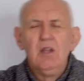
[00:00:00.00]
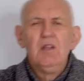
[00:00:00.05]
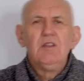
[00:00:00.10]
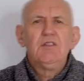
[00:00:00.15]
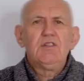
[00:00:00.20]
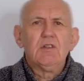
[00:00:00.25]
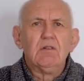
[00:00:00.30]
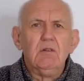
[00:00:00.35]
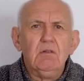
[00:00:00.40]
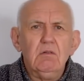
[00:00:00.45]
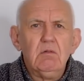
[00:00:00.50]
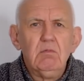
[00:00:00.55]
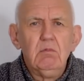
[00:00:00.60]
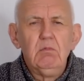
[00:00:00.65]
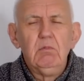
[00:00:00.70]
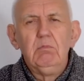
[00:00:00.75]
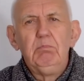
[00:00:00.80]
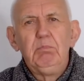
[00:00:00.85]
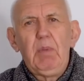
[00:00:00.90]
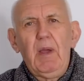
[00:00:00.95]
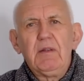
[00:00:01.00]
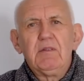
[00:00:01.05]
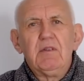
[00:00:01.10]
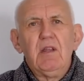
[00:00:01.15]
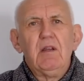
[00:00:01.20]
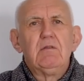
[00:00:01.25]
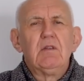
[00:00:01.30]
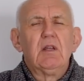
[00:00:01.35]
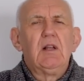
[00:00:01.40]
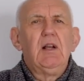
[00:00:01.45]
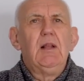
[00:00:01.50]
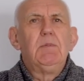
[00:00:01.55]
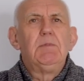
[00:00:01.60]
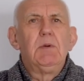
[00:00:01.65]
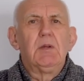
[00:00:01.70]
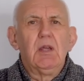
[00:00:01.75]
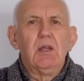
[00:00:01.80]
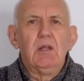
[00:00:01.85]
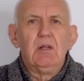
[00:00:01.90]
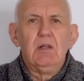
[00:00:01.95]
So, back down the club
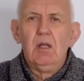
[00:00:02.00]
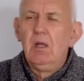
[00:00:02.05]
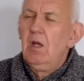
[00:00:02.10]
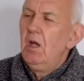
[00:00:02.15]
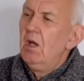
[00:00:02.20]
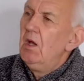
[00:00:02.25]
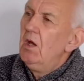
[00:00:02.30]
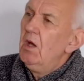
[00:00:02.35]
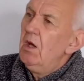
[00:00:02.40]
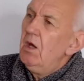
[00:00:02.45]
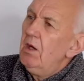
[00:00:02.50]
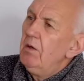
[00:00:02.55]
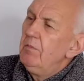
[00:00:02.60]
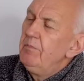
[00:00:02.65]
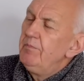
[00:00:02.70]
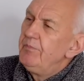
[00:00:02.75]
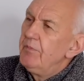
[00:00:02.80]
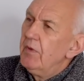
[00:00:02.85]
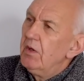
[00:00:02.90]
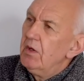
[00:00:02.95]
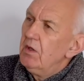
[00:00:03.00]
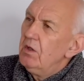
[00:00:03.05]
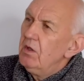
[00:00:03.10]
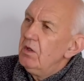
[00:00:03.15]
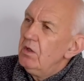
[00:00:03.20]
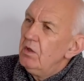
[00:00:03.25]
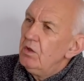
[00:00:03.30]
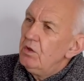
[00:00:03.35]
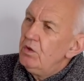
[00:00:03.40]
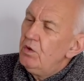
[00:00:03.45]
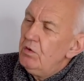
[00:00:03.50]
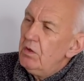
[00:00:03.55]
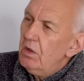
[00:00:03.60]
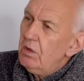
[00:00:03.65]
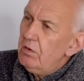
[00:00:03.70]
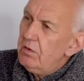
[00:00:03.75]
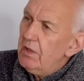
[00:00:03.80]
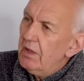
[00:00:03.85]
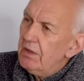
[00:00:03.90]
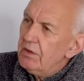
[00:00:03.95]
again. Um, you
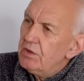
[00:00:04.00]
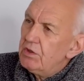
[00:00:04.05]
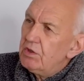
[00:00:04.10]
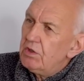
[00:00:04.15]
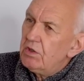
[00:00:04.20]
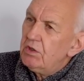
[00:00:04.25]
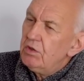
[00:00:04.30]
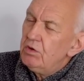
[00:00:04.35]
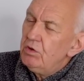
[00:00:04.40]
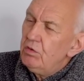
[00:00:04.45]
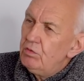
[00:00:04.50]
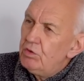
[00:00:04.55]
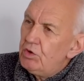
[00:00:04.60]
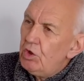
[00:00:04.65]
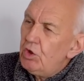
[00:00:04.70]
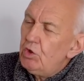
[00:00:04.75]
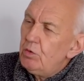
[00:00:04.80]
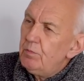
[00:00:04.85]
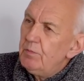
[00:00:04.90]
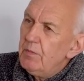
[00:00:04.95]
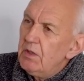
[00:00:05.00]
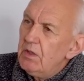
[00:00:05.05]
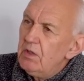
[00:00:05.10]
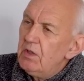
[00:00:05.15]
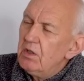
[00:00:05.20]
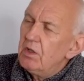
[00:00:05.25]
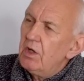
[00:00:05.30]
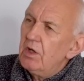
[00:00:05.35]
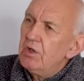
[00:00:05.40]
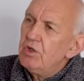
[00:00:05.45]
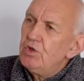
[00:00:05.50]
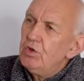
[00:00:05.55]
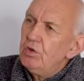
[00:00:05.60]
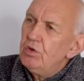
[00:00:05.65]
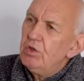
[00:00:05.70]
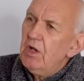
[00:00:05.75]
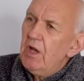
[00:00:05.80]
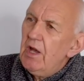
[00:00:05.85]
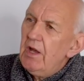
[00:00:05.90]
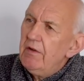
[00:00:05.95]
know that you told me that I
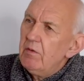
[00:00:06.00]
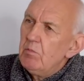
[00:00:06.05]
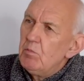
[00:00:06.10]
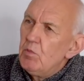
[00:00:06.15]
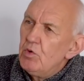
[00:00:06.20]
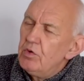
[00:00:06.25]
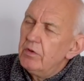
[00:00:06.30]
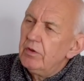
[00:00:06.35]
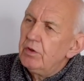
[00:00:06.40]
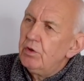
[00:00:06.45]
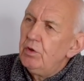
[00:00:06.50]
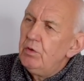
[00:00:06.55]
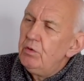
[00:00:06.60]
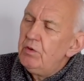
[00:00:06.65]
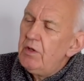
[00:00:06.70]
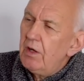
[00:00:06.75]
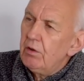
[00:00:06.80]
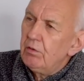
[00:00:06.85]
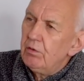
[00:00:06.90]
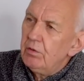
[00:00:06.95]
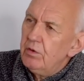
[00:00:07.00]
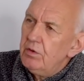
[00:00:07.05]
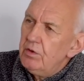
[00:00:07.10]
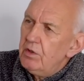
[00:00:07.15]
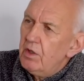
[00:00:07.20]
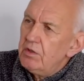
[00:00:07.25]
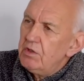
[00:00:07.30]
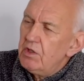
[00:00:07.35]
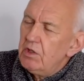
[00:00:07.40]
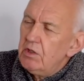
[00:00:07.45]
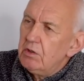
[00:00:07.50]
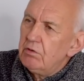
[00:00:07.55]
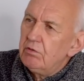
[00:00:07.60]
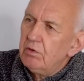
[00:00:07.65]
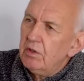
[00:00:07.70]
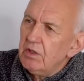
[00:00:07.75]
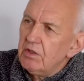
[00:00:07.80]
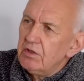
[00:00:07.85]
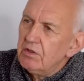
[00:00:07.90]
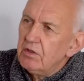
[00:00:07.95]
shouldn't have a more acute angle than 90
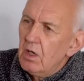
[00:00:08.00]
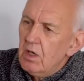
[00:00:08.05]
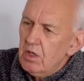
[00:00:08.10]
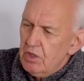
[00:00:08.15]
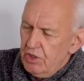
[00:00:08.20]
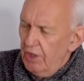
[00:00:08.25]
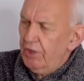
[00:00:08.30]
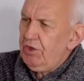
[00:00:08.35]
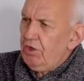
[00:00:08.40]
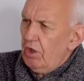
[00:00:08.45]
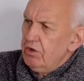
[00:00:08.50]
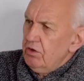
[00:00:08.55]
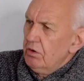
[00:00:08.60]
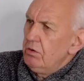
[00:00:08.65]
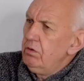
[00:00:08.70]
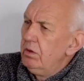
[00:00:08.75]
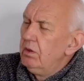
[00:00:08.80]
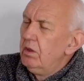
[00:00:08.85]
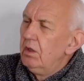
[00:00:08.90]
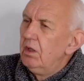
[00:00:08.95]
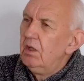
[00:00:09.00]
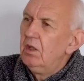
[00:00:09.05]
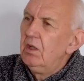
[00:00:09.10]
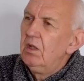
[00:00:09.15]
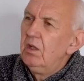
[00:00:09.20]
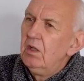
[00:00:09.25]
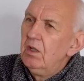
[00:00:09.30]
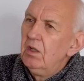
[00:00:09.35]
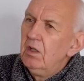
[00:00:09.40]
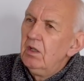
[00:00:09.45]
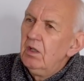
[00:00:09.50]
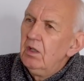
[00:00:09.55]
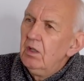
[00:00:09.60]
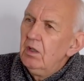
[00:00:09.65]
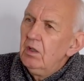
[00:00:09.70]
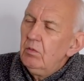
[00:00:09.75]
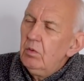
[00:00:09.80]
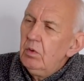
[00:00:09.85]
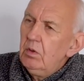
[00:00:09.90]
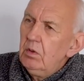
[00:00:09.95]
degrees? Yes, I do.
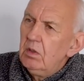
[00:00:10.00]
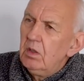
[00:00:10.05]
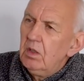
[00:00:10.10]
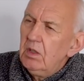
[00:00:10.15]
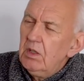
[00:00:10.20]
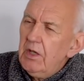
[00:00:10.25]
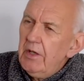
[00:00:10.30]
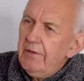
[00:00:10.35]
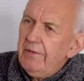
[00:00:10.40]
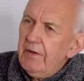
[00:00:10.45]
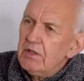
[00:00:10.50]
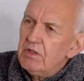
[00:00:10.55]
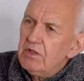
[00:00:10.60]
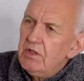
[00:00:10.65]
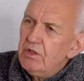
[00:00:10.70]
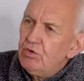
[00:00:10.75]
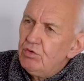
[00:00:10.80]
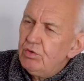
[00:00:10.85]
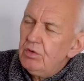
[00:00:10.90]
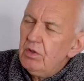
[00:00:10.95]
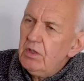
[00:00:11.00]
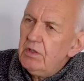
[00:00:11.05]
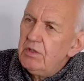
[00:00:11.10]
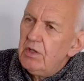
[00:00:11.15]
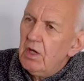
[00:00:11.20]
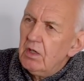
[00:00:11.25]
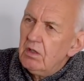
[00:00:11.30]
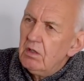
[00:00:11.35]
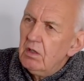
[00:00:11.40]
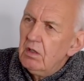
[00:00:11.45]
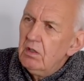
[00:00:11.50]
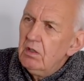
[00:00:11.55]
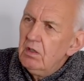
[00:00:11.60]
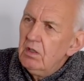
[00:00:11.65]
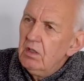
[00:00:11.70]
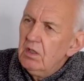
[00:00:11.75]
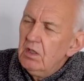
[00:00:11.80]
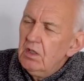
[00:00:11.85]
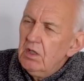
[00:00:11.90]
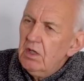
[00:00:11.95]
Well, I've actually tried it,
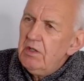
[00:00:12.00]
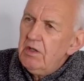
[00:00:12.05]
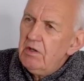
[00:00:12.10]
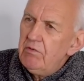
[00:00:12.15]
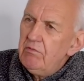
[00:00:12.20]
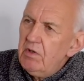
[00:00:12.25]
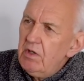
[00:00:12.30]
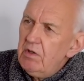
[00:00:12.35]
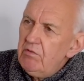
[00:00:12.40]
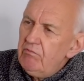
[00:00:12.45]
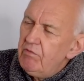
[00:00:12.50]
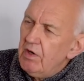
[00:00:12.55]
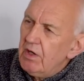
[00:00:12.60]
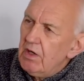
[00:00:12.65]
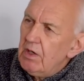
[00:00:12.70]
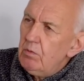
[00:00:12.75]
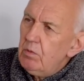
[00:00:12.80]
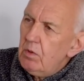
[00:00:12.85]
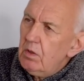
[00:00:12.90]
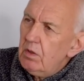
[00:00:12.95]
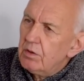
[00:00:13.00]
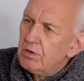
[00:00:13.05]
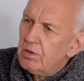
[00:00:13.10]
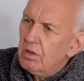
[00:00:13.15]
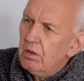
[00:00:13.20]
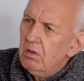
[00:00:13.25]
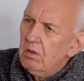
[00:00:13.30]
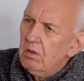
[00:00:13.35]
and it, it really works.